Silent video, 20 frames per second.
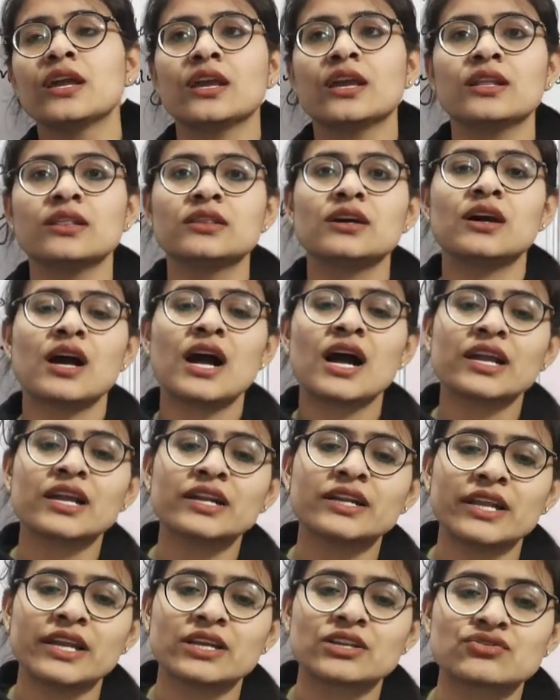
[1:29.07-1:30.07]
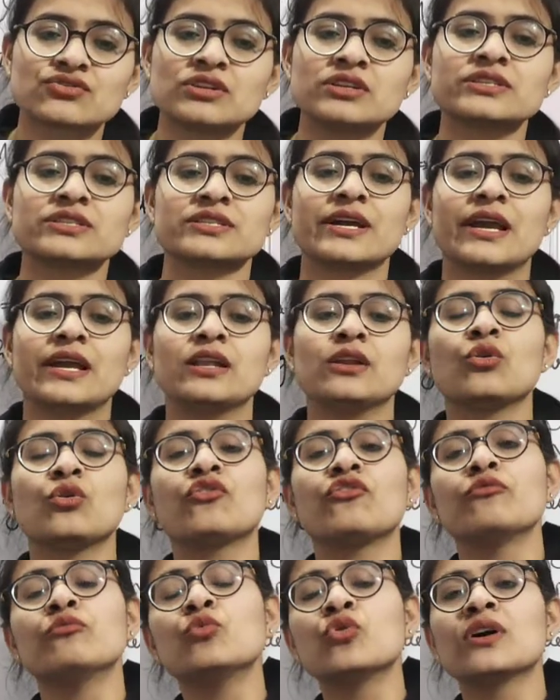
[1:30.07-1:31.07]
in the architectural style
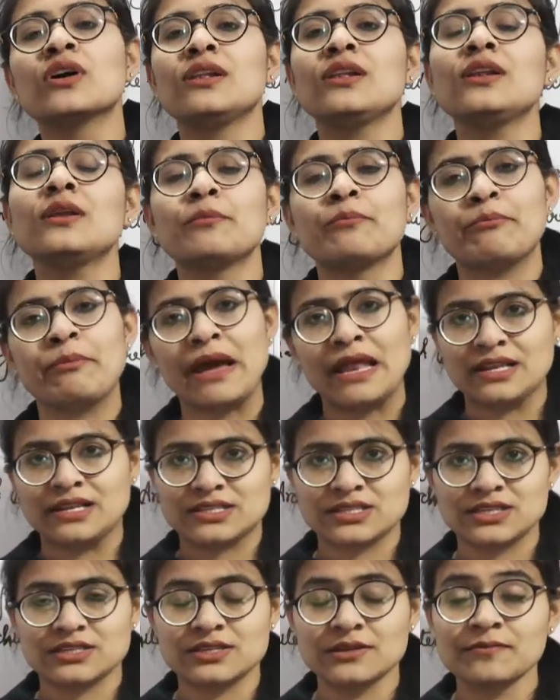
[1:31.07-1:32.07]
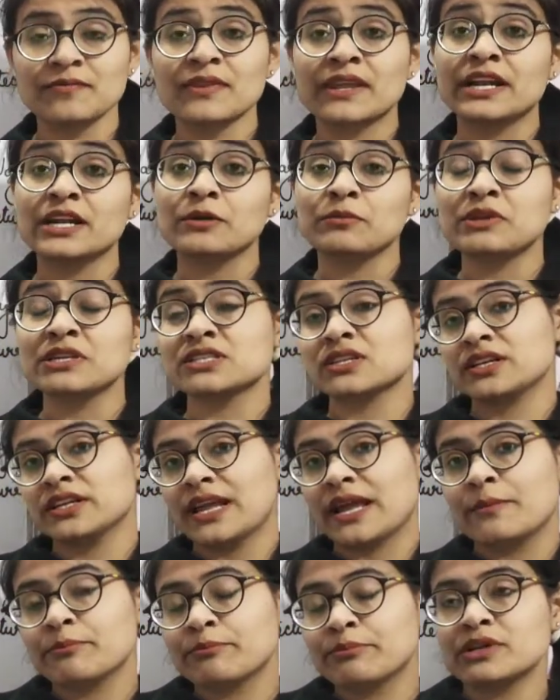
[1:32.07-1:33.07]
of Mughal palaces. It means the
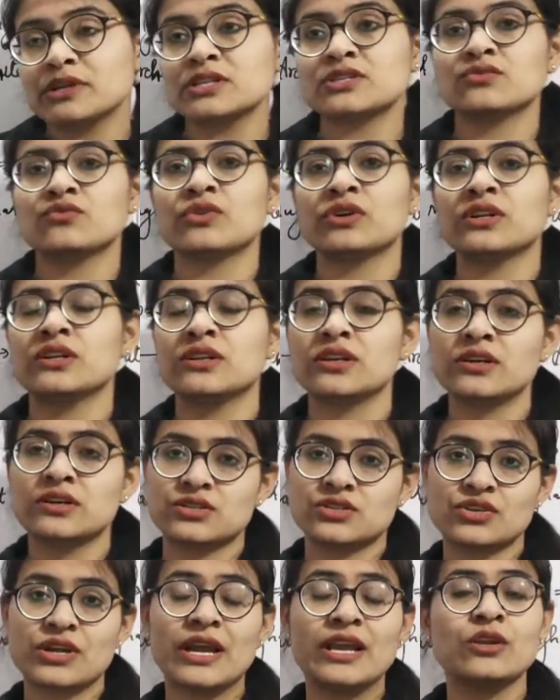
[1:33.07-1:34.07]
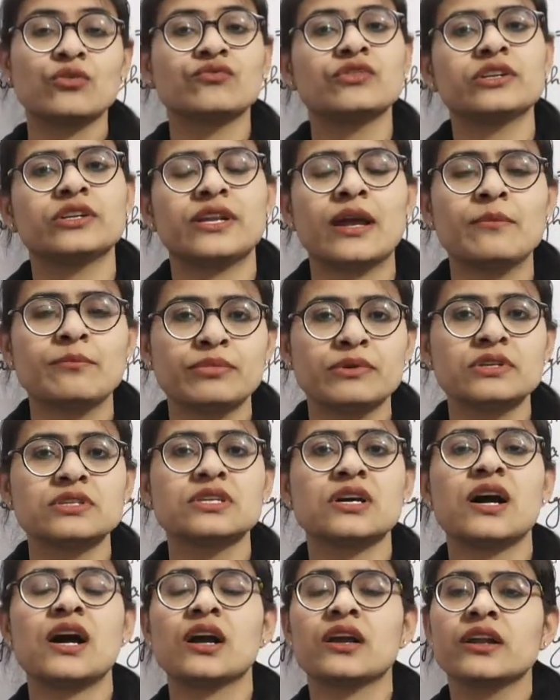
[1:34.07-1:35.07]
temples were the style of the temples,
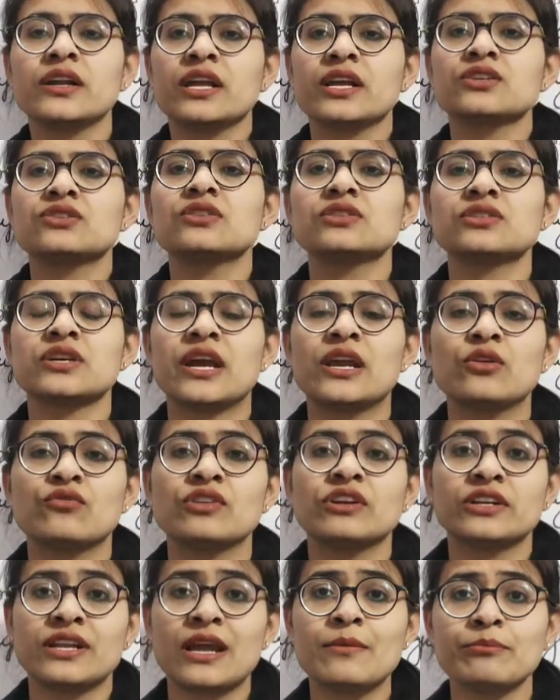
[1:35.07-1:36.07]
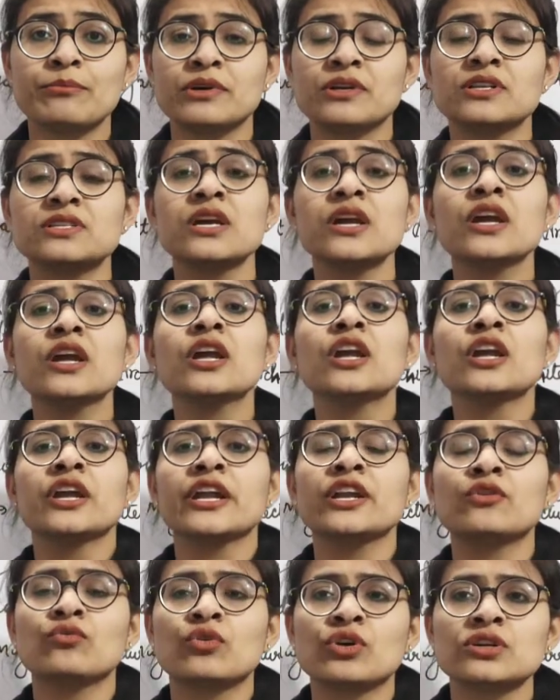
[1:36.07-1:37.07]
the architectural style of the temples,
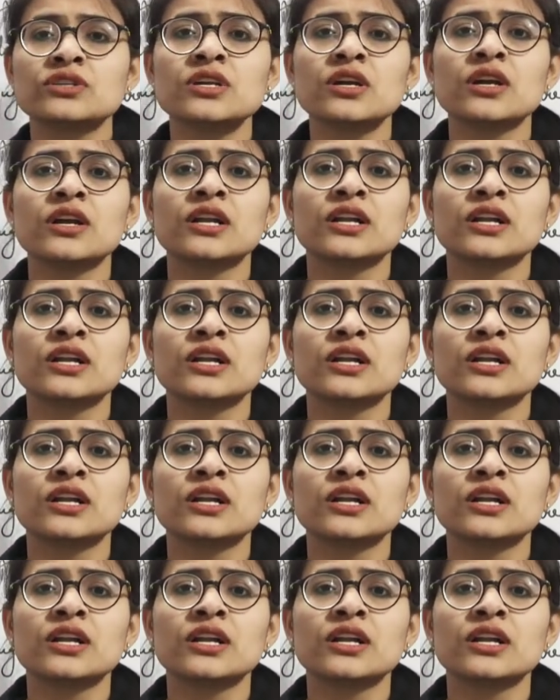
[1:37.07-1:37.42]
it was